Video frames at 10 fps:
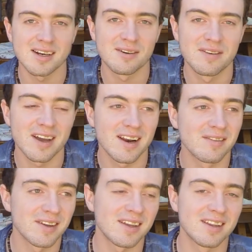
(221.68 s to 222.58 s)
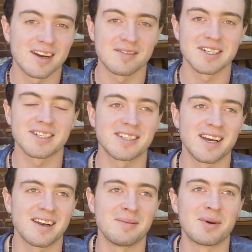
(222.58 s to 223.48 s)
I'll forget everything that I've just
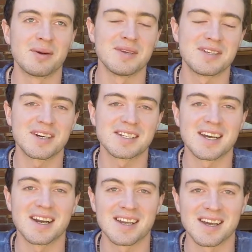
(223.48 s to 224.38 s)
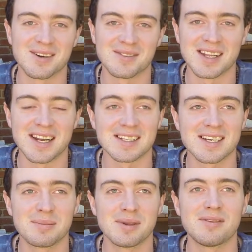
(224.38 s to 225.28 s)
said and probably stress out again over the next
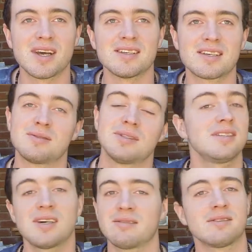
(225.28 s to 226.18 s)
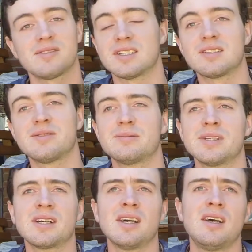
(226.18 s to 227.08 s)
couple of days because we still haven't finished filming.
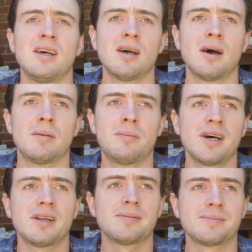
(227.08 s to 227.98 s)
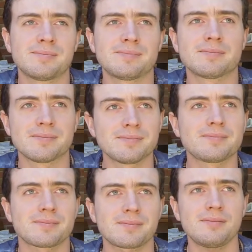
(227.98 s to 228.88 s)
But
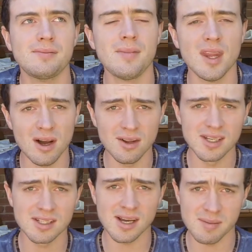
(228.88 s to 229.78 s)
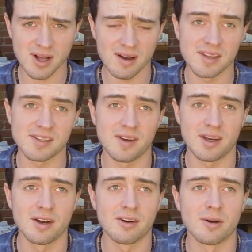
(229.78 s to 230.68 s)
I'll, uh, this time I'll have this
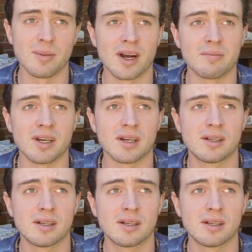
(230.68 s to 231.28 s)
video to remind me.